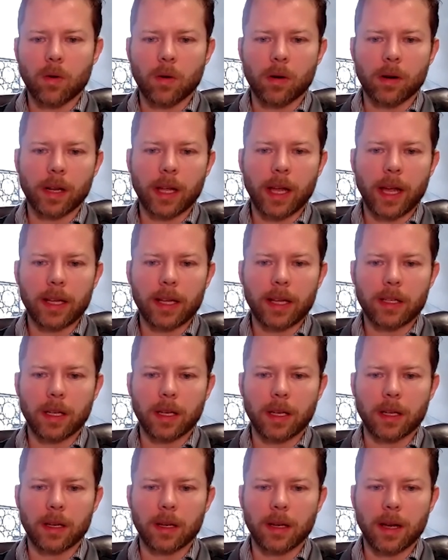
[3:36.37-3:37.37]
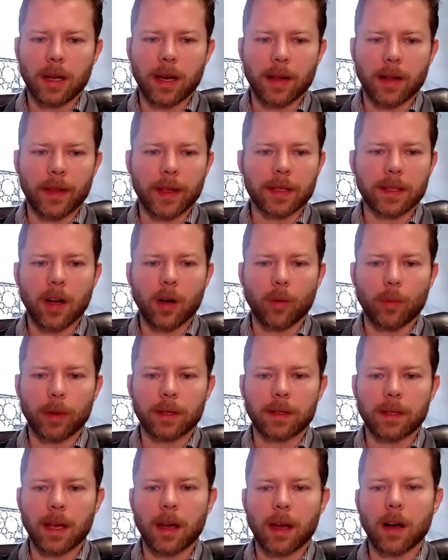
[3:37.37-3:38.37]
or engaged in uh, that's
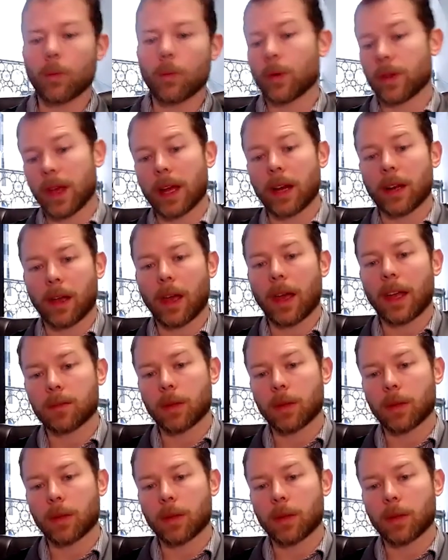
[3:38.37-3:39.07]
helping to help with that engagement?